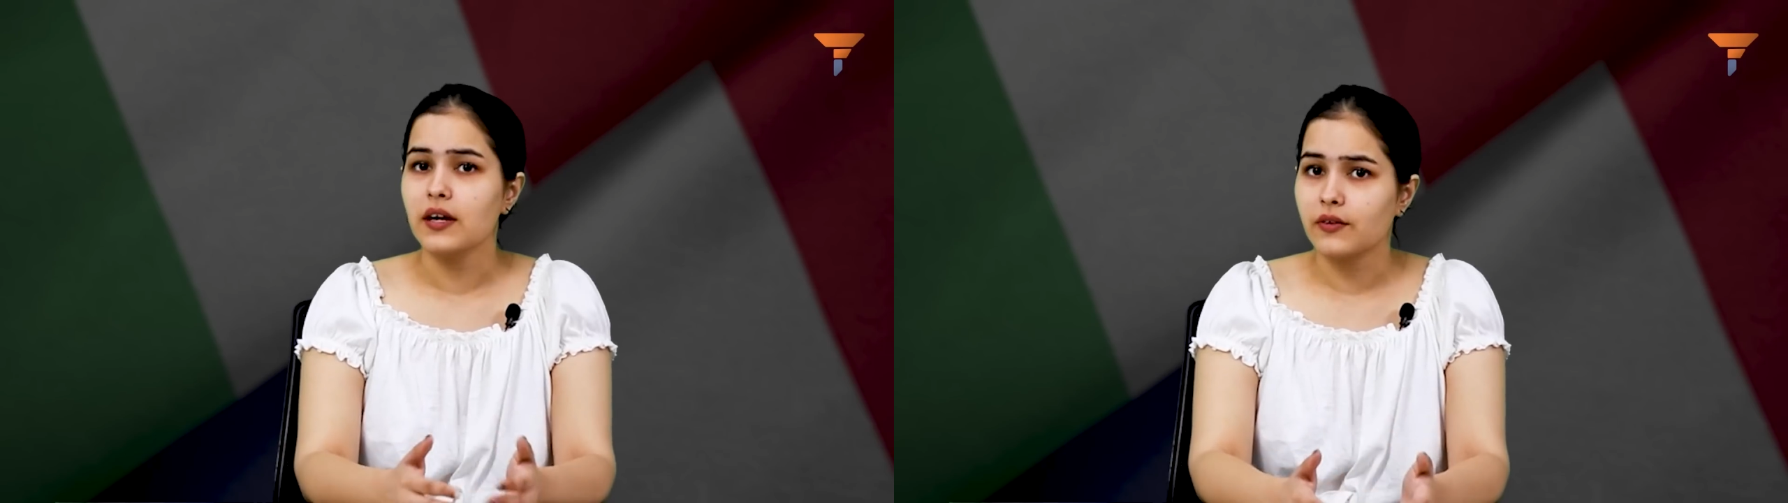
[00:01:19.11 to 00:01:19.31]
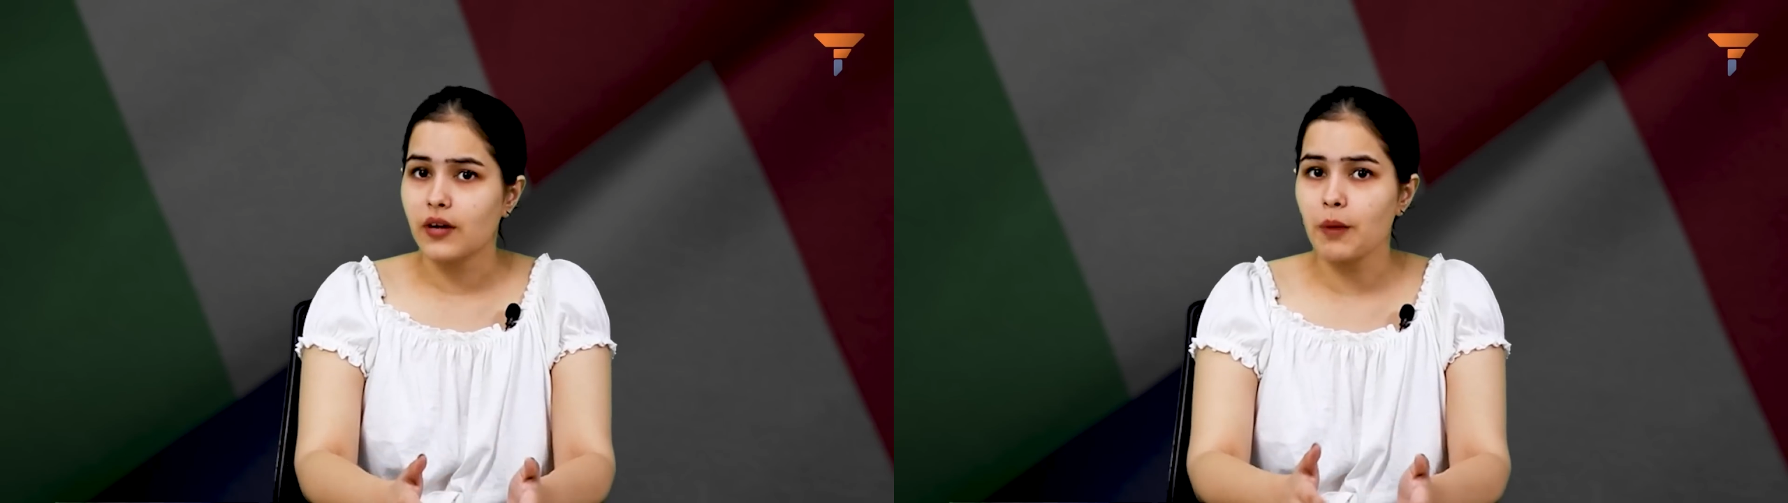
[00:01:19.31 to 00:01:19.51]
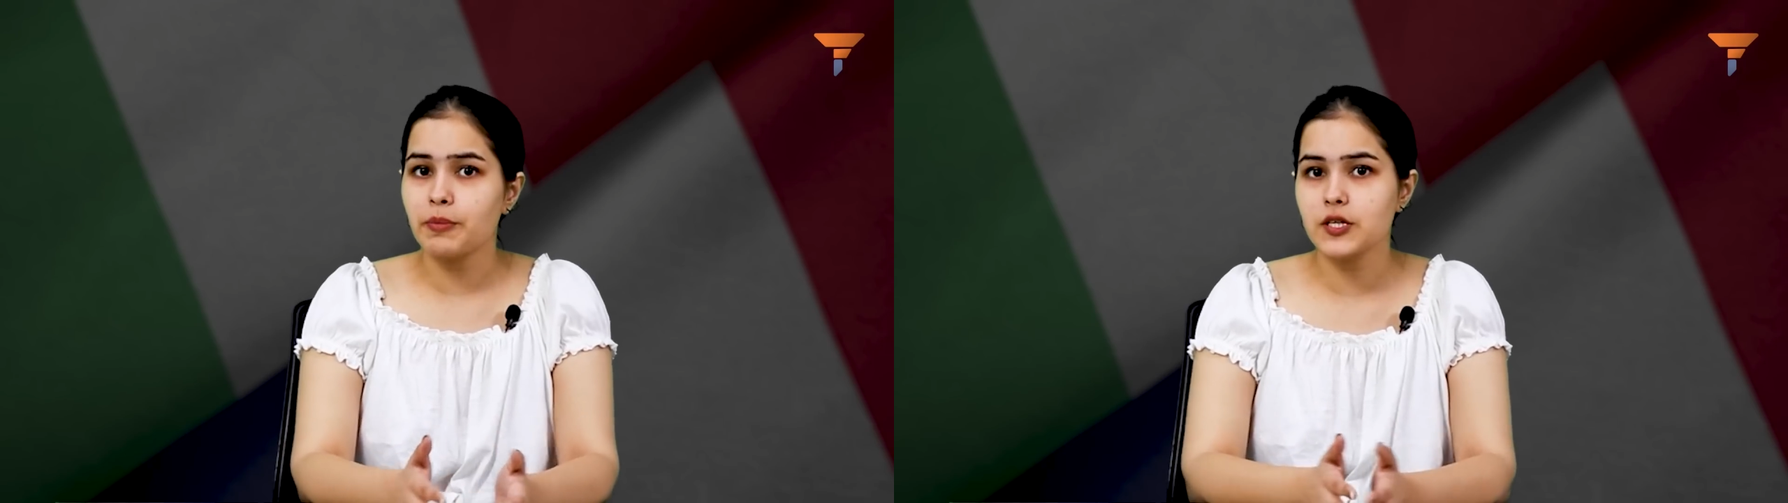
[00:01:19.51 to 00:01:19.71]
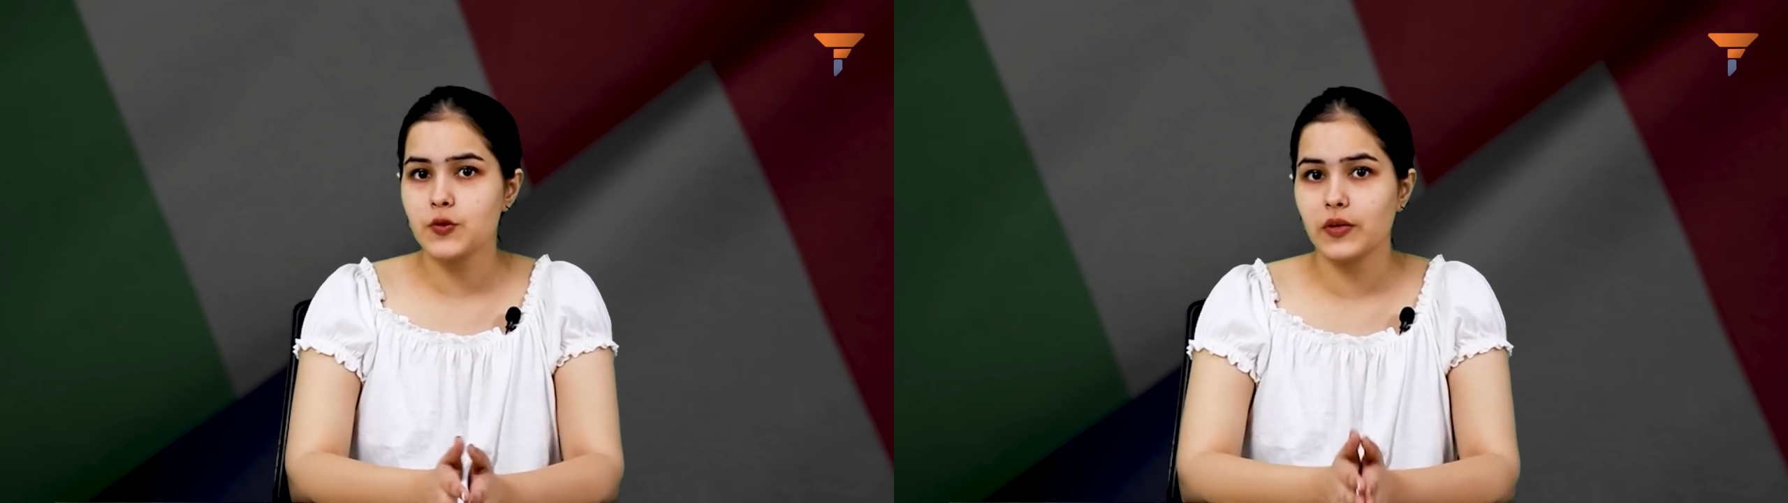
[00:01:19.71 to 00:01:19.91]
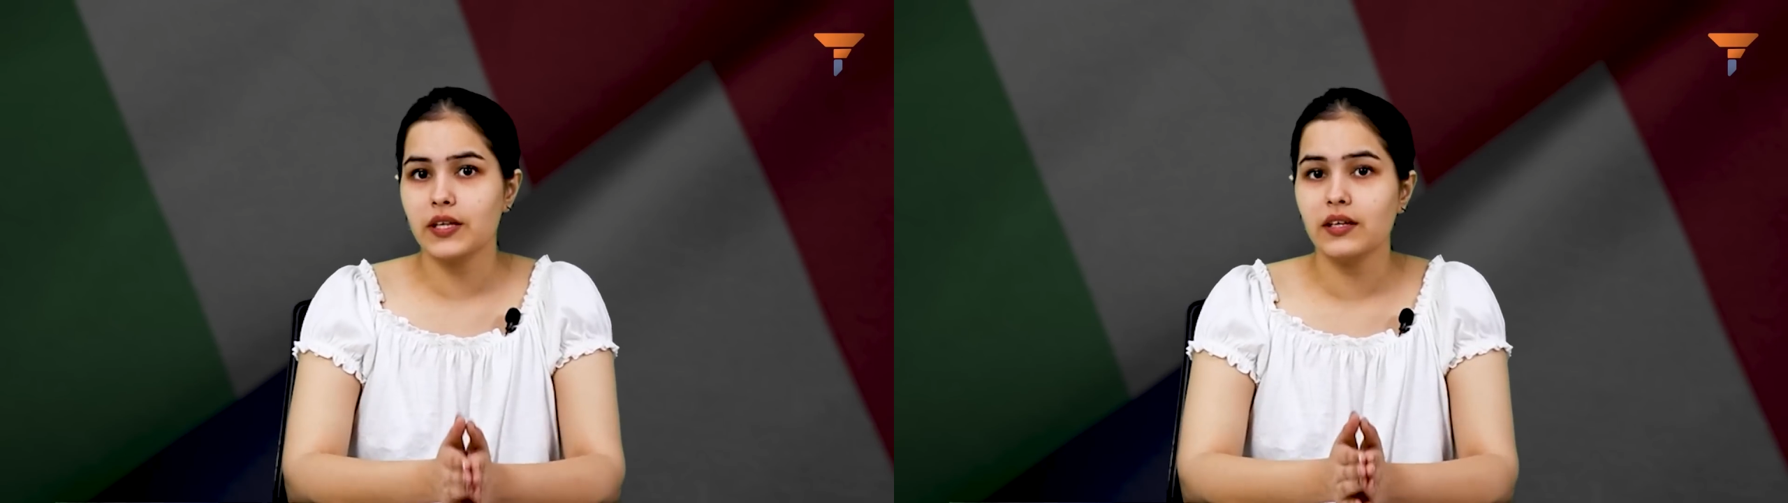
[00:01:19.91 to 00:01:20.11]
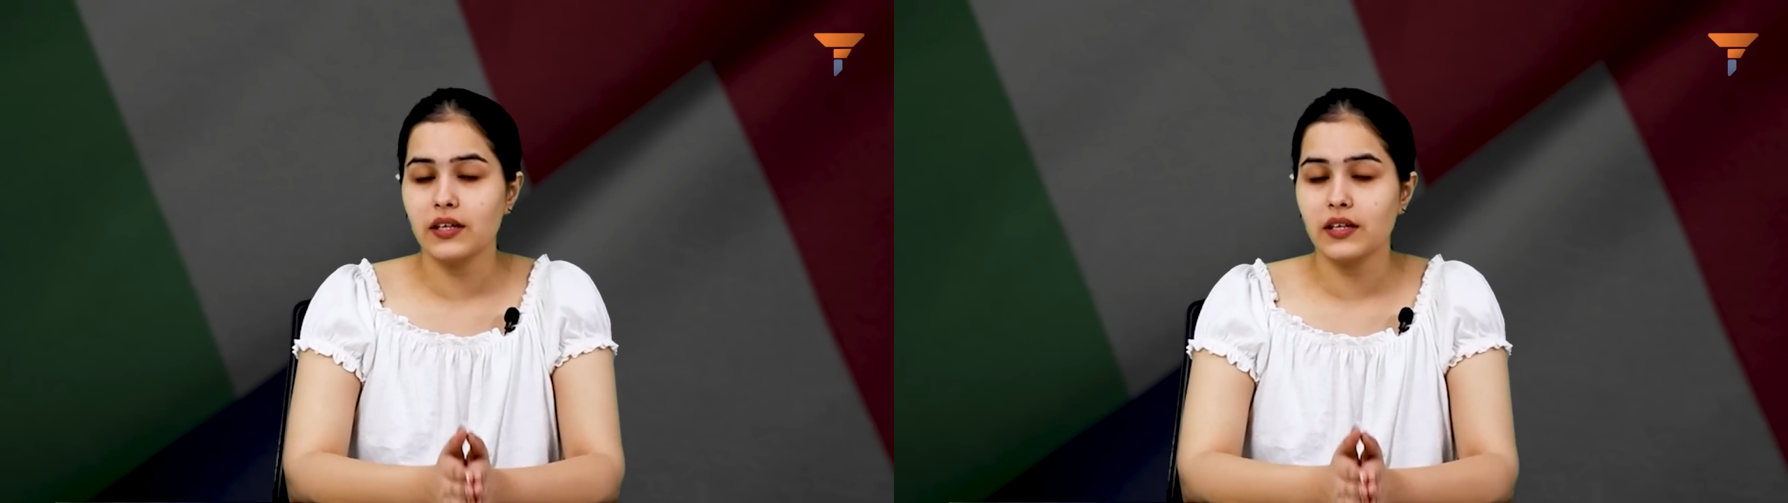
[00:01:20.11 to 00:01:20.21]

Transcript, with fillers: grapples with an